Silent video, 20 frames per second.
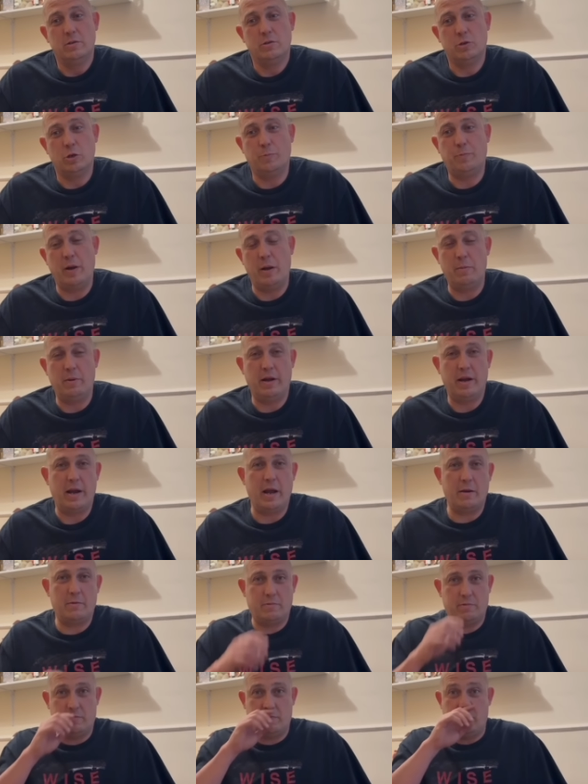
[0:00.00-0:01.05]
so people can
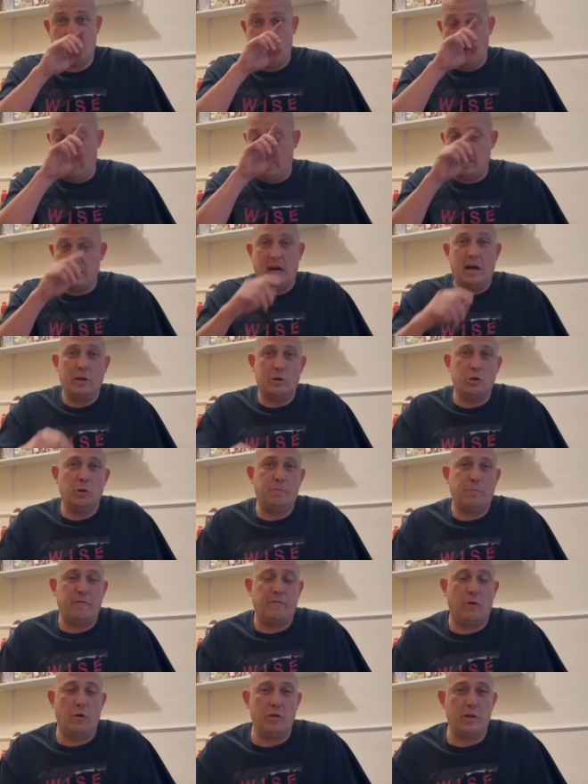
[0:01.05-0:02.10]
get that tanked up
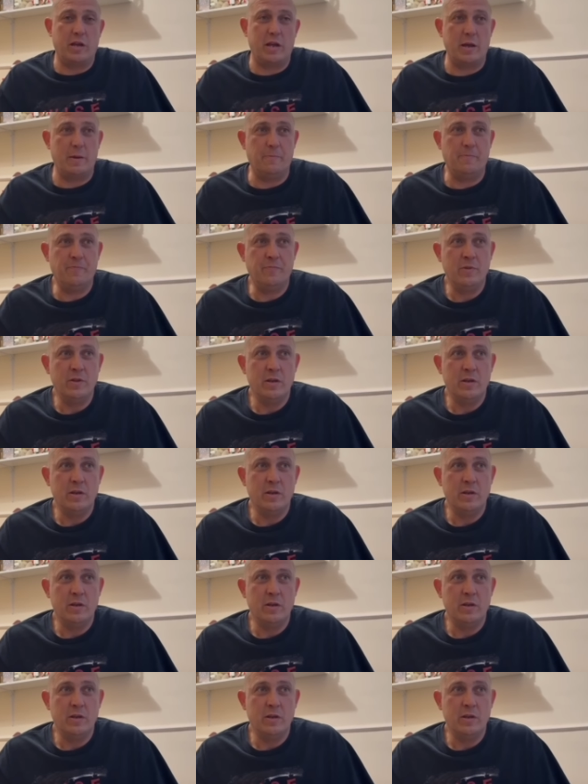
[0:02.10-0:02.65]
before the game.